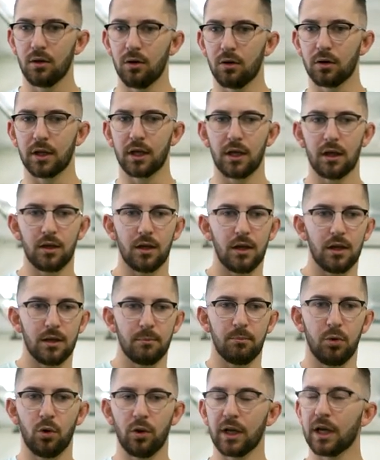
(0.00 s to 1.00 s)
okay, and
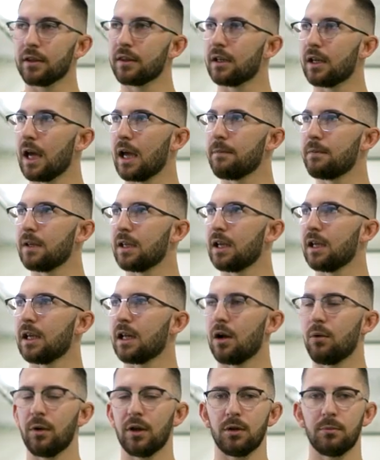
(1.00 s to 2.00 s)
then pulling out the knife and getting it
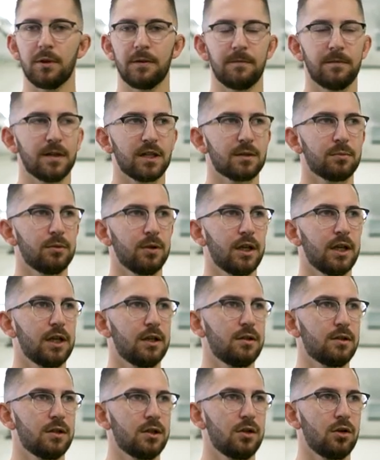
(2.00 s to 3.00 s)
out, whether it be fixed blade,
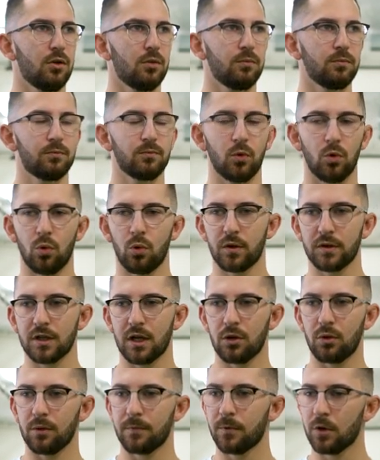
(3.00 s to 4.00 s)
you know,
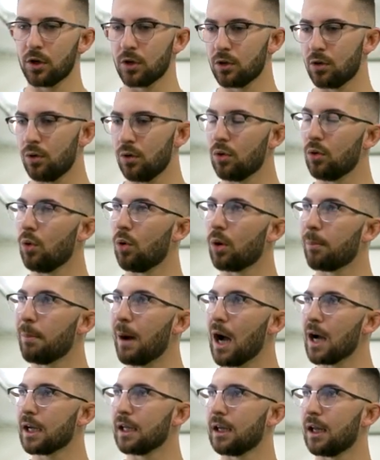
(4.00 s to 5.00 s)
horizontal or vertical, or mm -hmm.
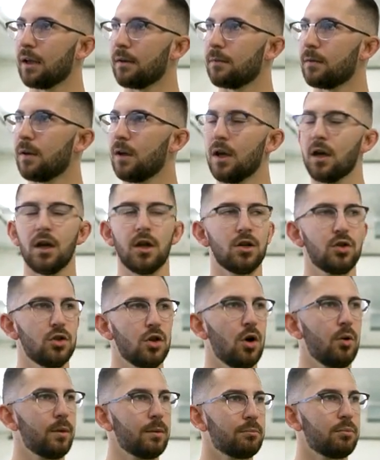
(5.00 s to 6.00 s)
pocket knife. Mm -hmm.
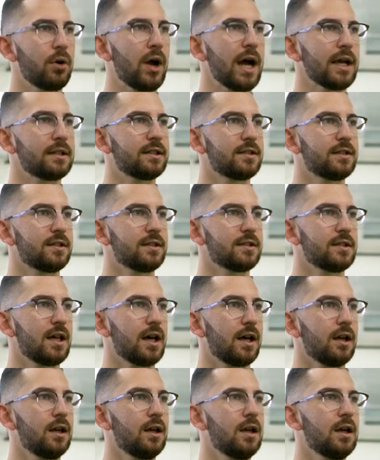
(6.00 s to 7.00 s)
No one practices
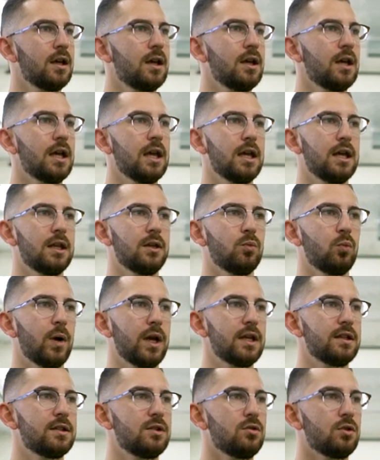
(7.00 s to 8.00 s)
that. And
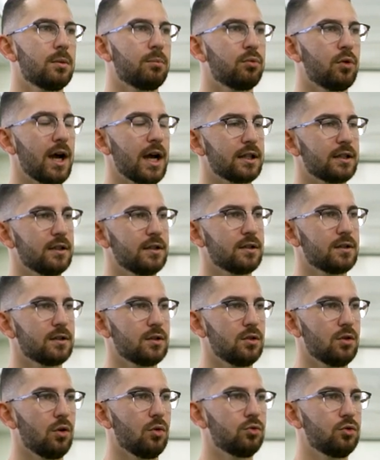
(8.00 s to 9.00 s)
ways you could practice,
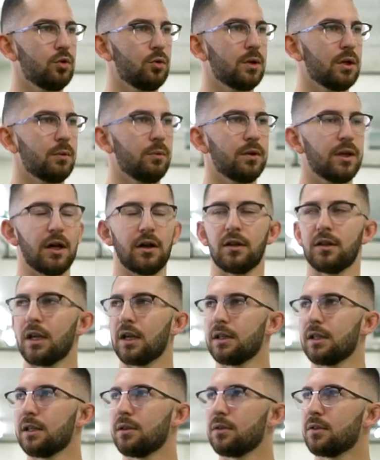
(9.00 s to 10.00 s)
you know, doing it without a
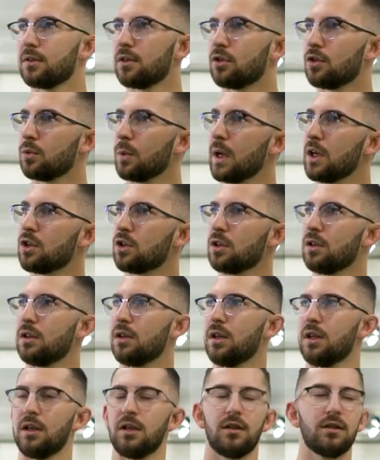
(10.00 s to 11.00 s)
non-lethal situation
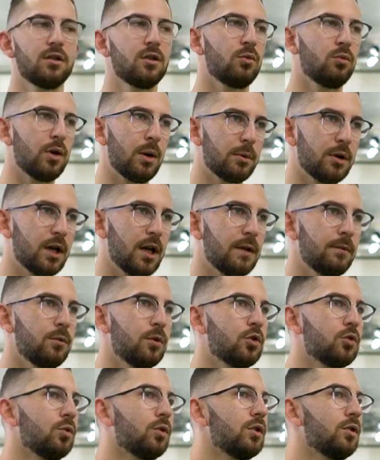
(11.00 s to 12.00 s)
is rubber knife,
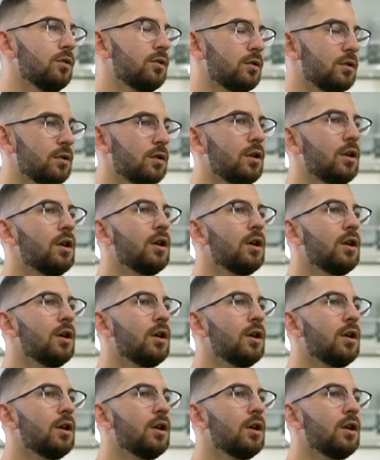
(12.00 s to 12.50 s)
which we'll use